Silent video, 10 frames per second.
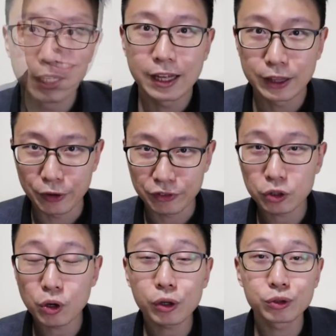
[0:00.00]
Now, if you don't
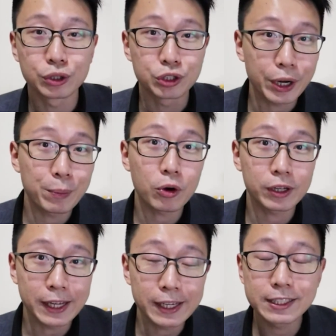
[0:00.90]
know how to attract more
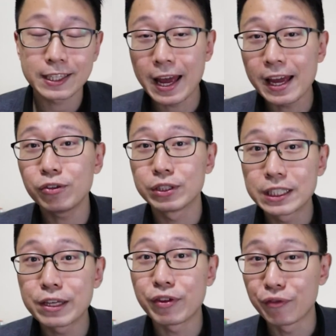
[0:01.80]
clients and
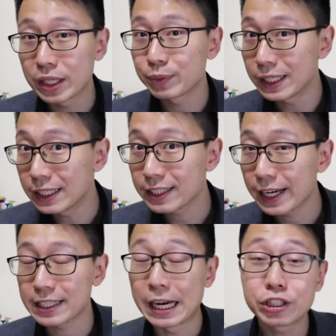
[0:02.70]
receive investment
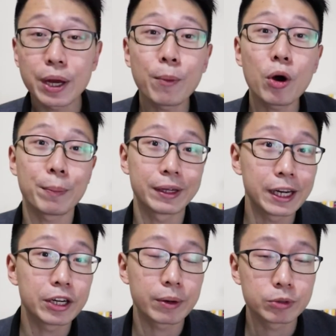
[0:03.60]
insights, I share more in my
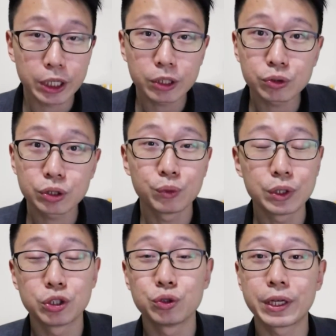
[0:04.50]
Telegram channels,
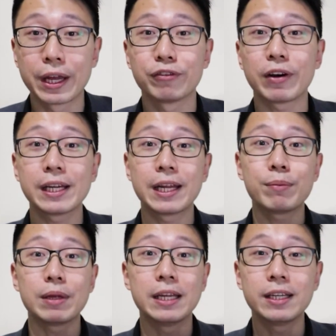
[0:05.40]
which you can find
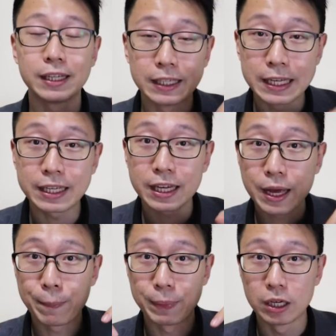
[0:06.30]
them in the
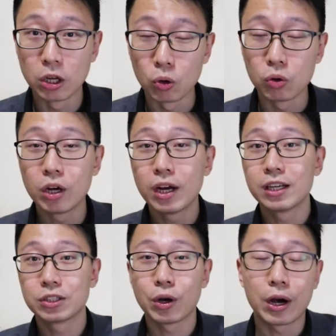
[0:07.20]
link below.
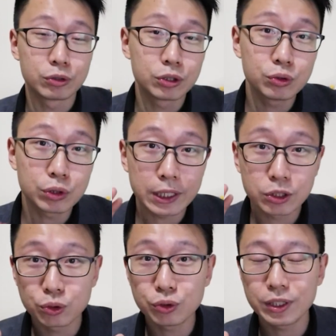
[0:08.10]
So I'll see you guys
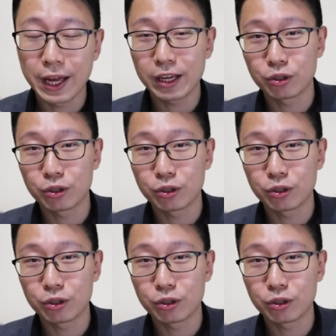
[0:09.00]
soon, and